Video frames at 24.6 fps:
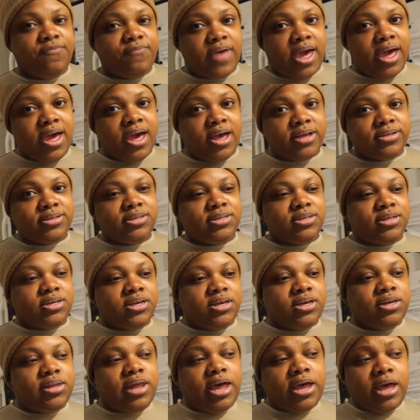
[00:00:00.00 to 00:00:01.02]

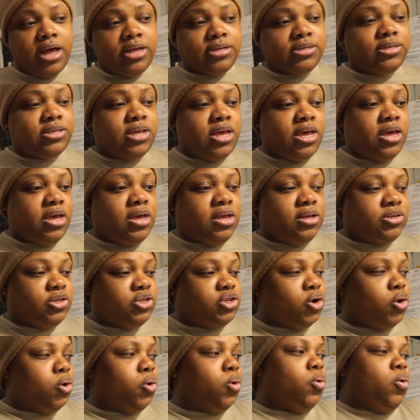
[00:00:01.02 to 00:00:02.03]
fasting, like I said.
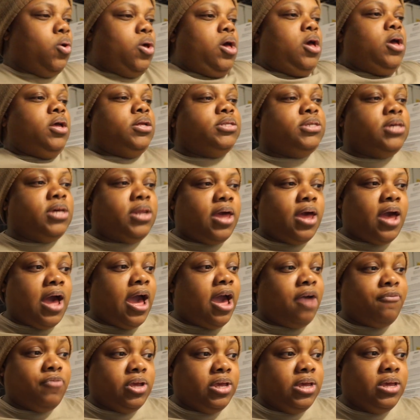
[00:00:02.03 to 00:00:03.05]
So today I
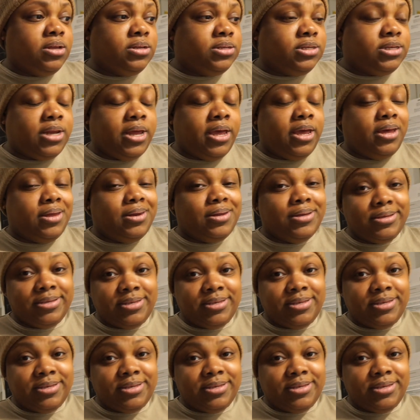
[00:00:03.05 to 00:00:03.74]
haven't eaten today, and it's